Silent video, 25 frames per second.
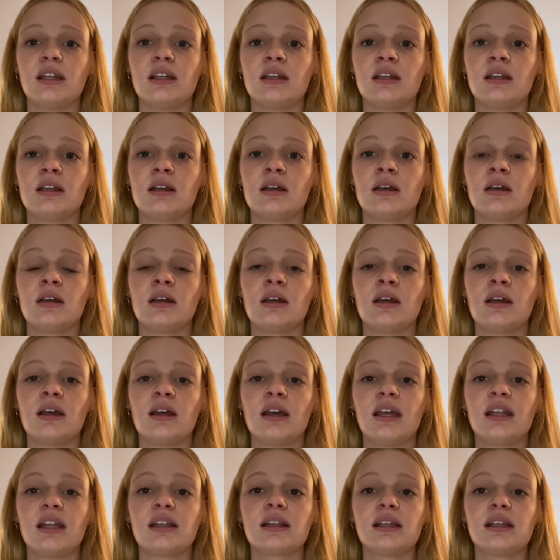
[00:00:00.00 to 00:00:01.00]
in
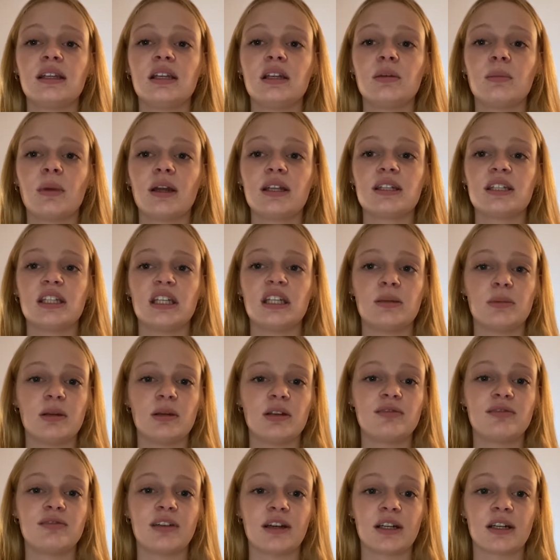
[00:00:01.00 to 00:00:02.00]
and leading my team
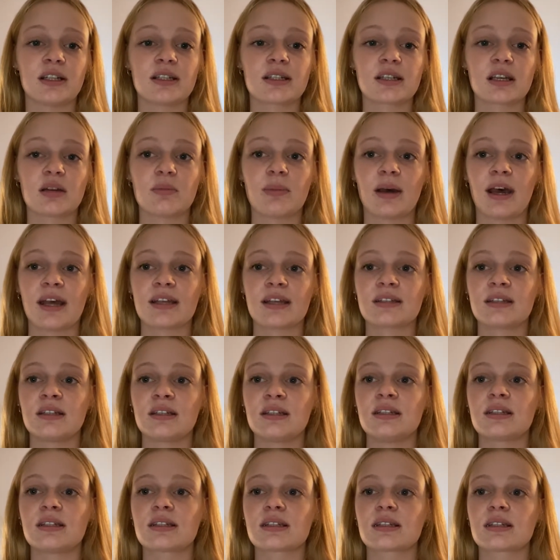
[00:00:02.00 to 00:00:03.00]
in various
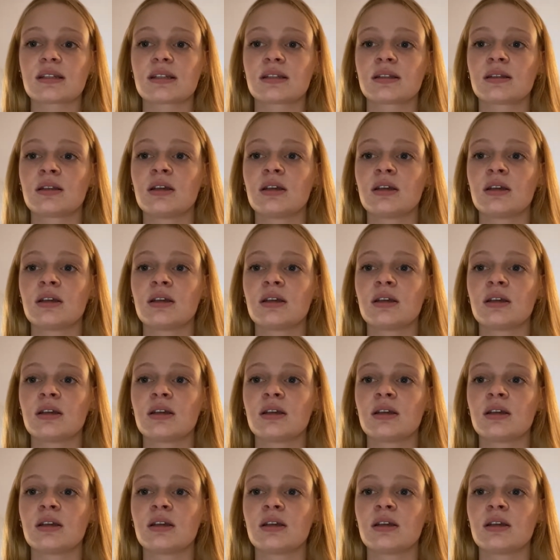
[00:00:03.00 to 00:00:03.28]
capacities,